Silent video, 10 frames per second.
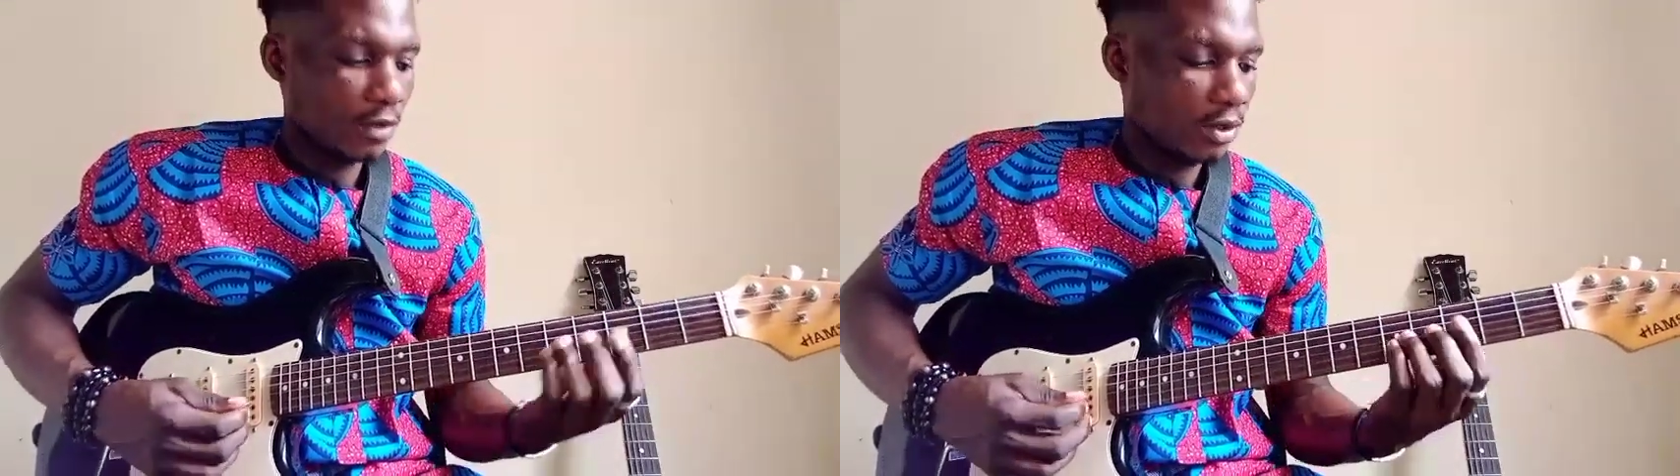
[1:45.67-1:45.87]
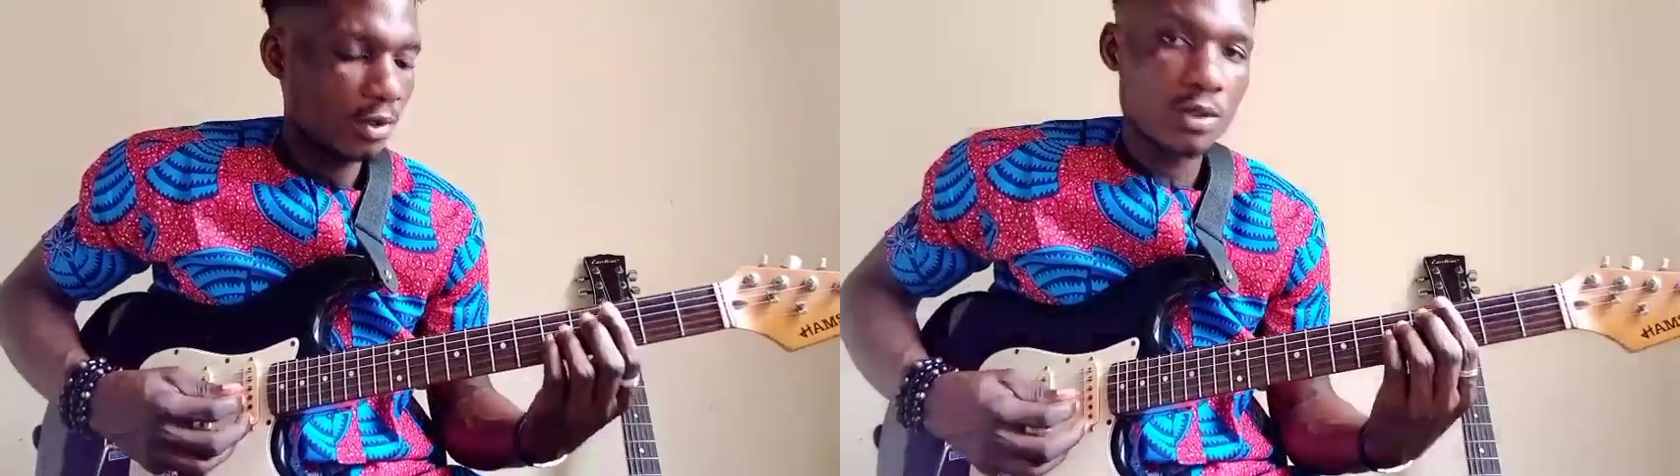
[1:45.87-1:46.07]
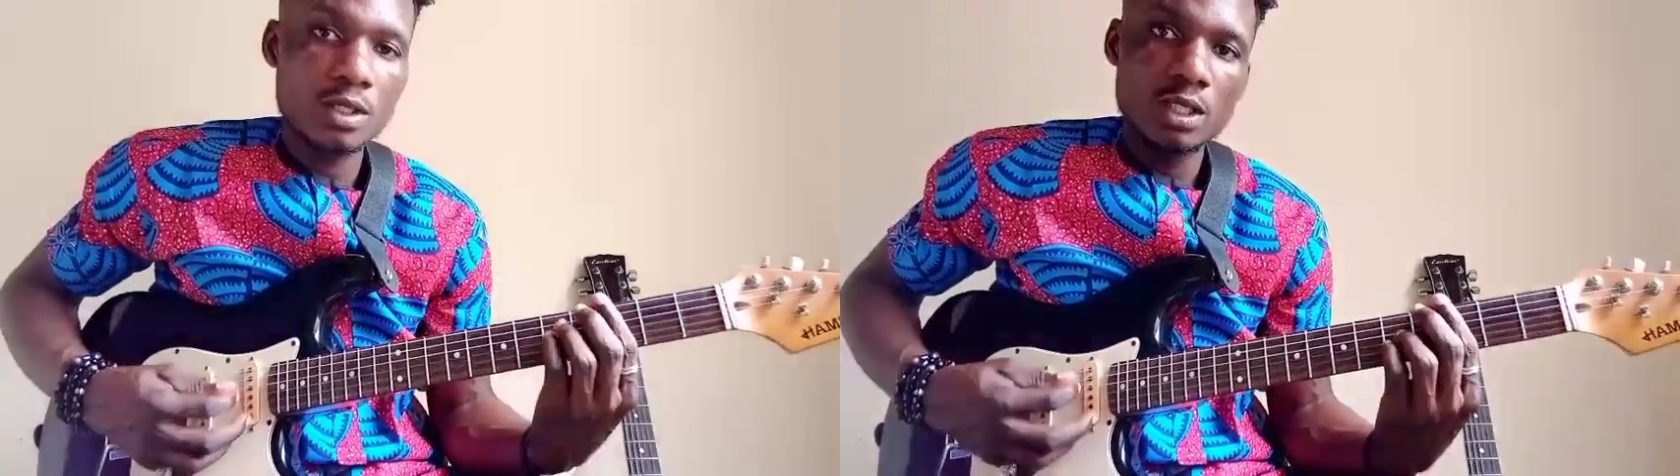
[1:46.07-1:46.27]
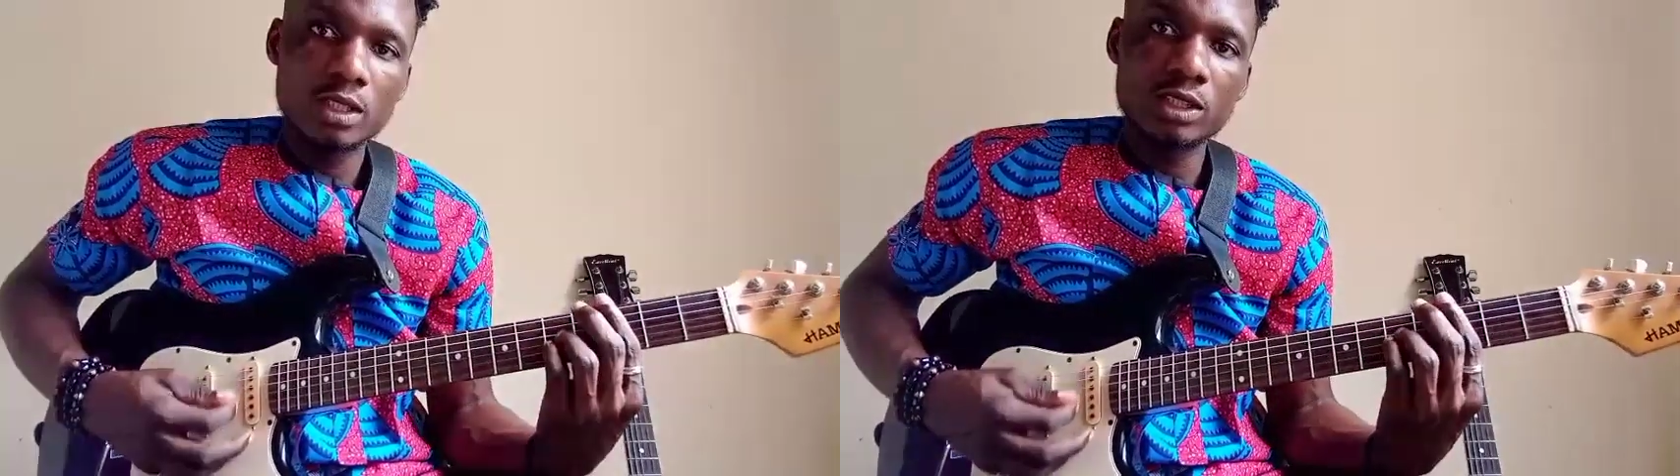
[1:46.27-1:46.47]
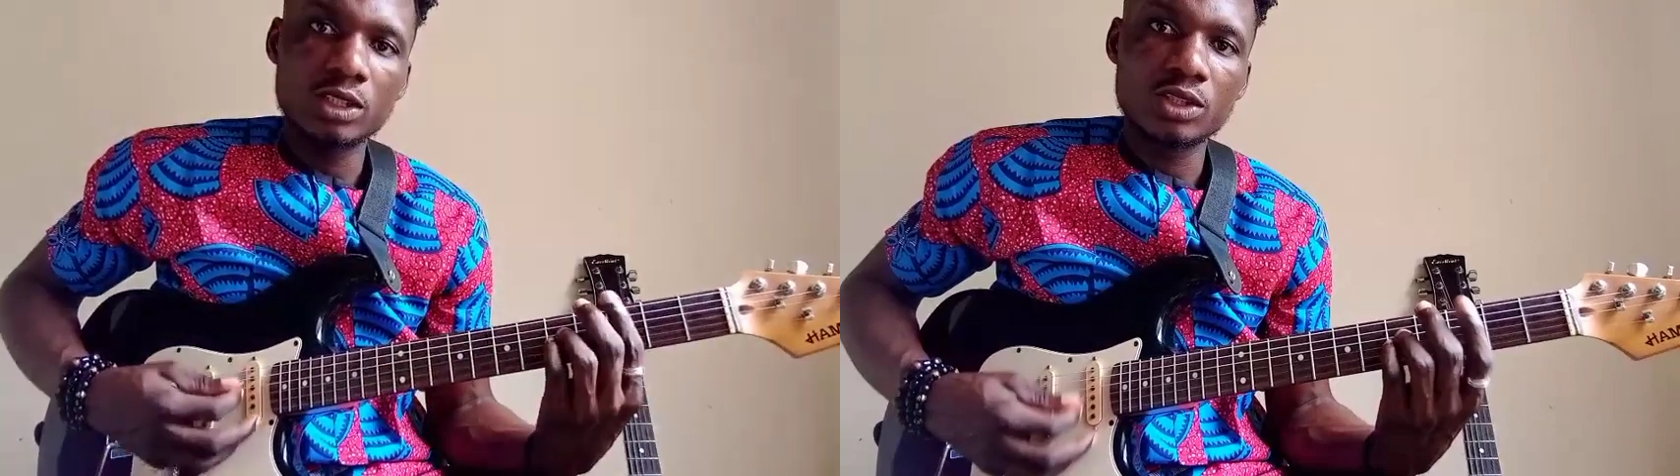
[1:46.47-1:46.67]
video.
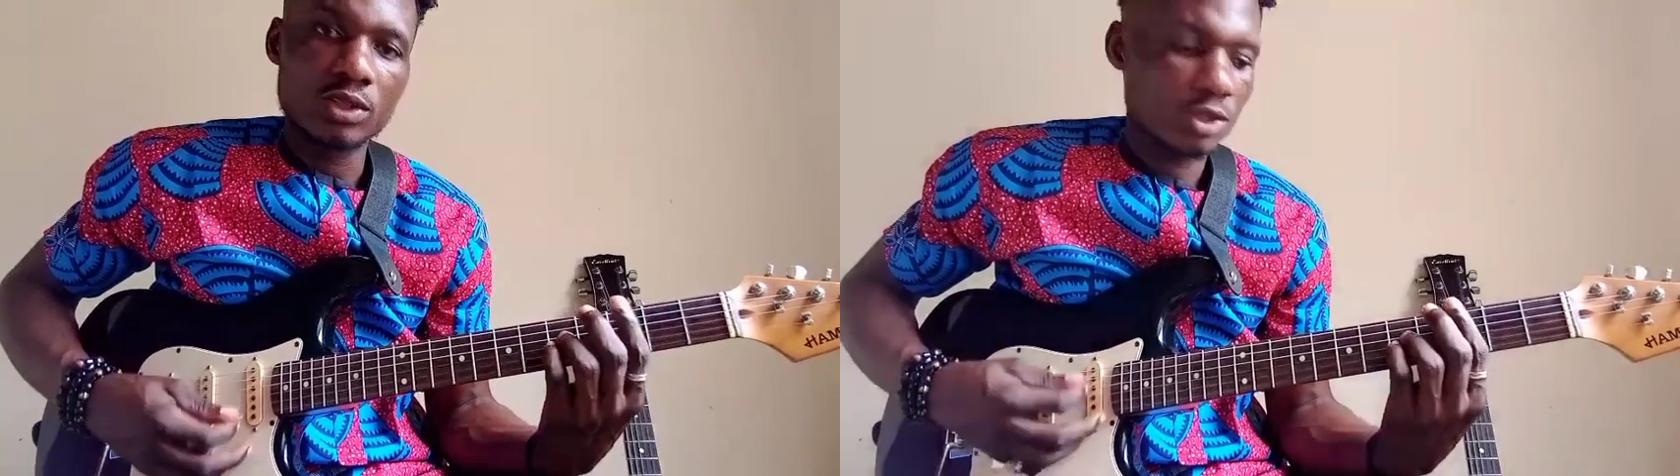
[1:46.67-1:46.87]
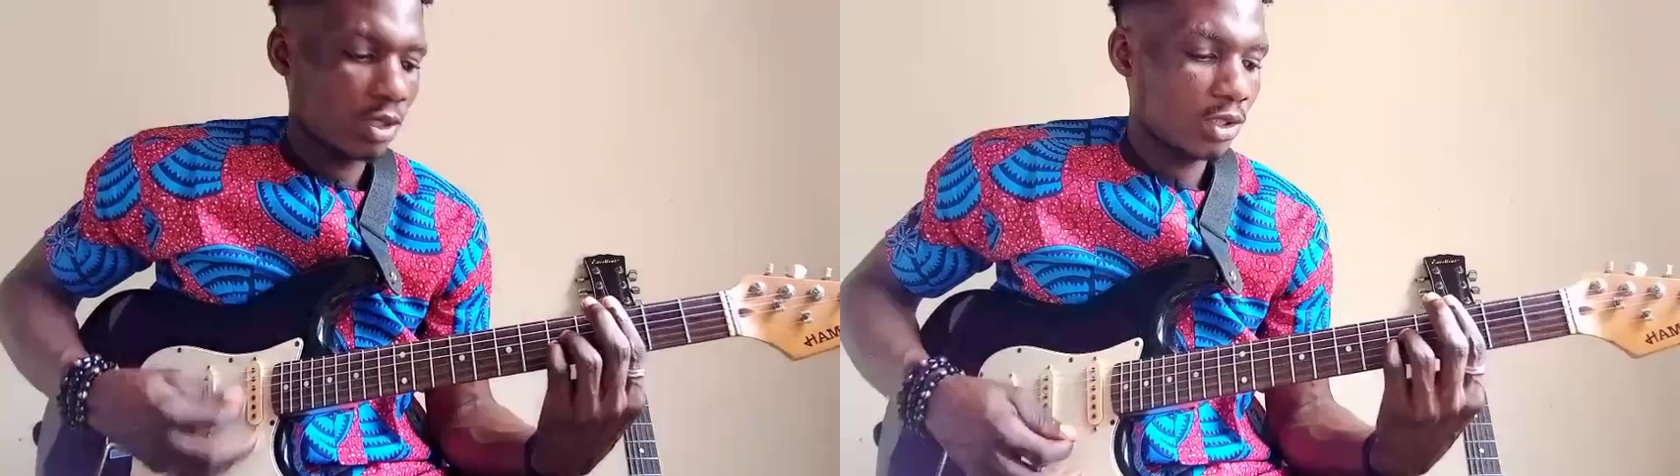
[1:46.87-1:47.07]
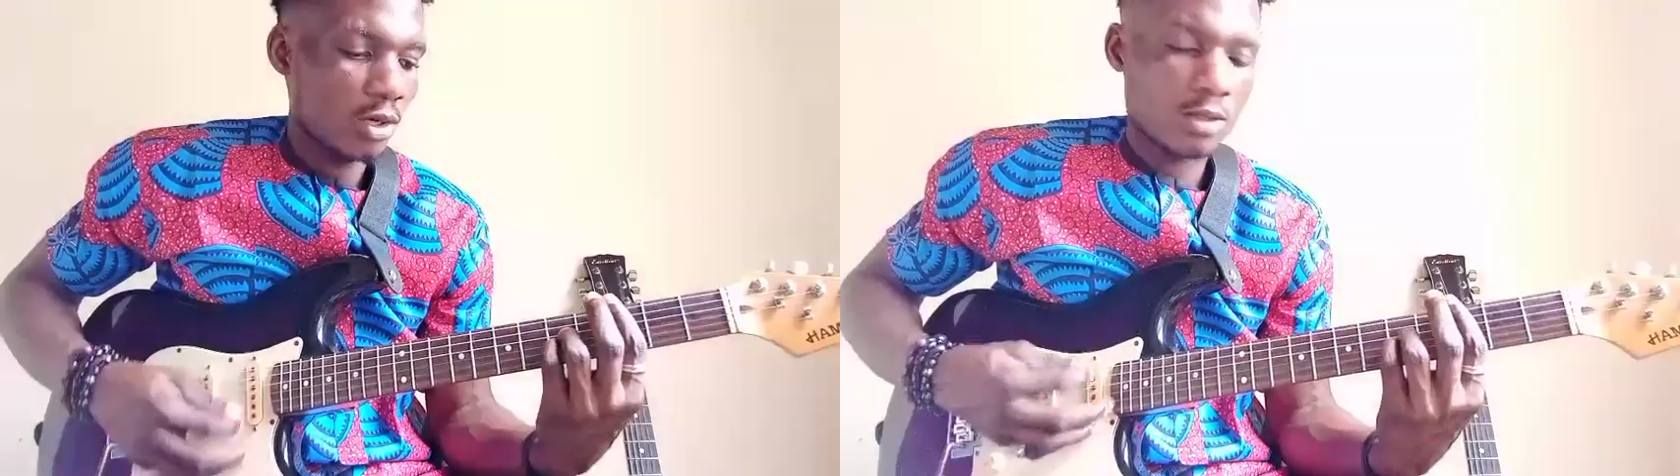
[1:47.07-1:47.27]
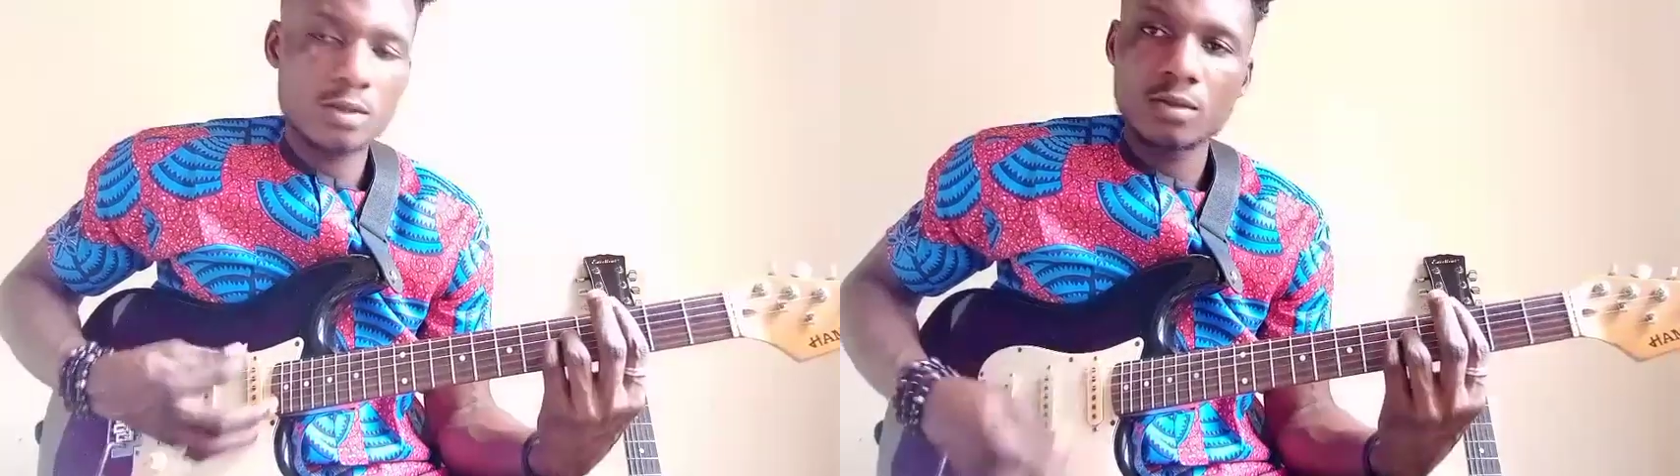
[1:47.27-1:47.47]
This is your source chord